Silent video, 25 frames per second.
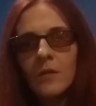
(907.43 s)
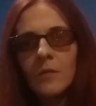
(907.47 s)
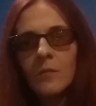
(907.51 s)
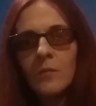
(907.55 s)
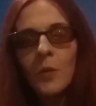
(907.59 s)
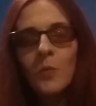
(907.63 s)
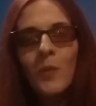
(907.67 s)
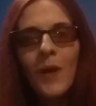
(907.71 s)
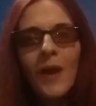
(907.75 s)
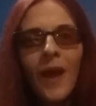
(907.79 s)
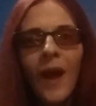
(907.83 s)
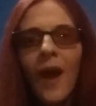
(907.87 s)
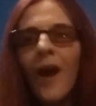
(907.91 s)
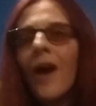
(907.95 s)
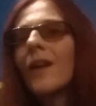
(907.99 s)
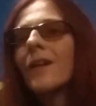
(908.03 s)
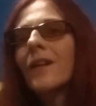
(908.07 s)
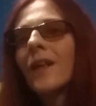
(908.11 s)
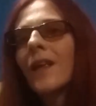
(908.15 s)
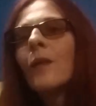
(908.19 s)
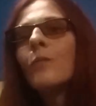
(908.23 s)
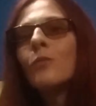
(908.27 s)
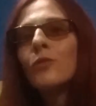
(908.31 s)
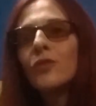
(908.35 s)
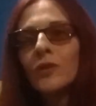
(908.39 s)
But we
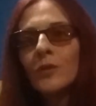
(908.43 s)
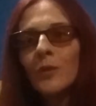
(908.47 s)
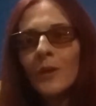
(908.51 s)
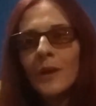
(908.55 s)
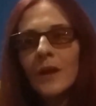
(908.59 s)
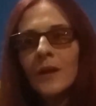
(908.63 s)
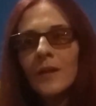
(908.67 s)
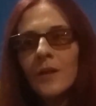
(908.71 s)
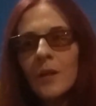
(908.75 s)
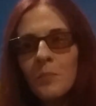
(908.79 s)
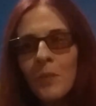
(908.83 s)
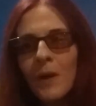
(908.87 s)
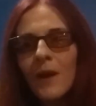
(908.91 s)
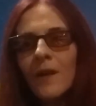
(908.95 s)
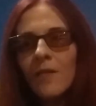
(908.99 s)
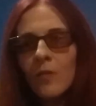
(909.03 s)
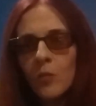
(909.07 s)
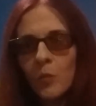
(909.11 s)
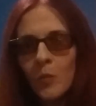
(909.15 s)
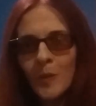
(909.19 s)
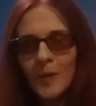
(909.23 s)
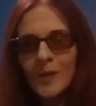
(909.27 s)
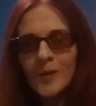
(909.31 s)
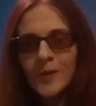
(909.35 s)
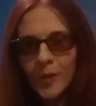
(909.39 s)
can't keep doing the
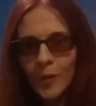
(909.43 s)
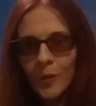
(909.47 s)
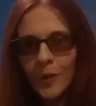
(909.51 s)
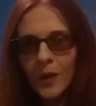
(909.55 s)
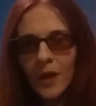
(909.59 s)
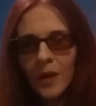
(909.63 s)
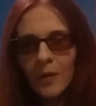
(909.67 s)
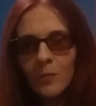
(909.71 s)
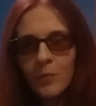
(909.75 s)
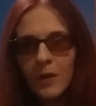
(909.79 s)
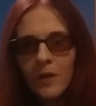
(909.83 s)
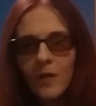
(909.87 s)
pace we've been doing